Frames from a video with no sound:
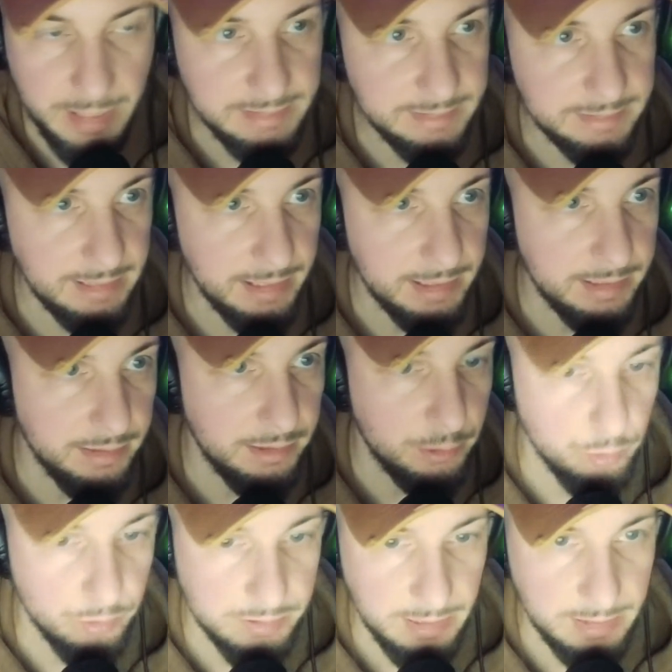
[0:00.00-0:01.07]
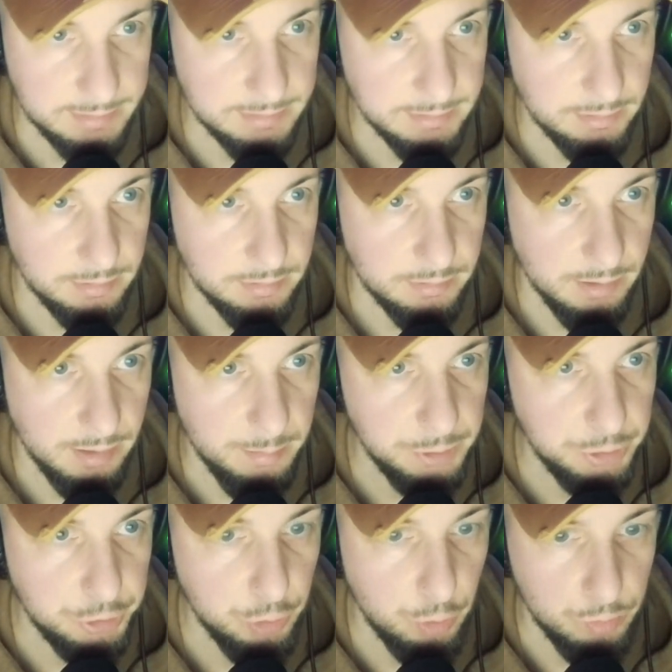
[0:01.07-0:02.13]
2nd in Odessa? Let me
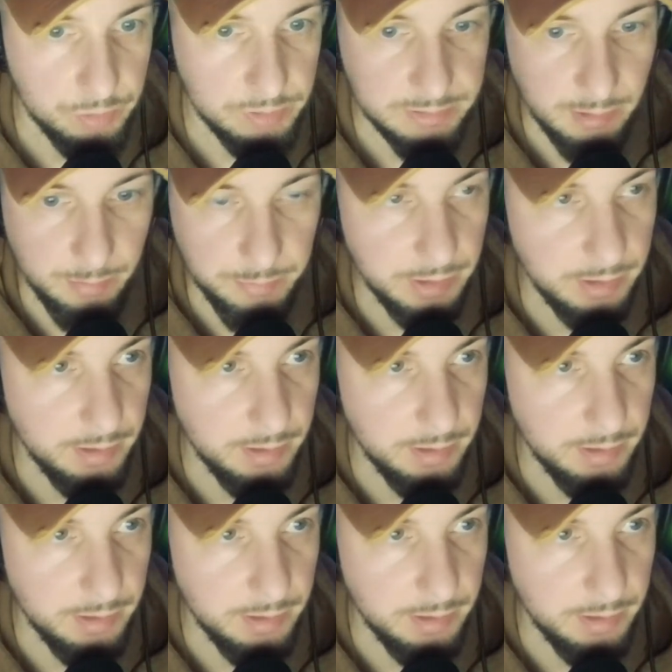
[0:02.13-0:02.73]
show you something.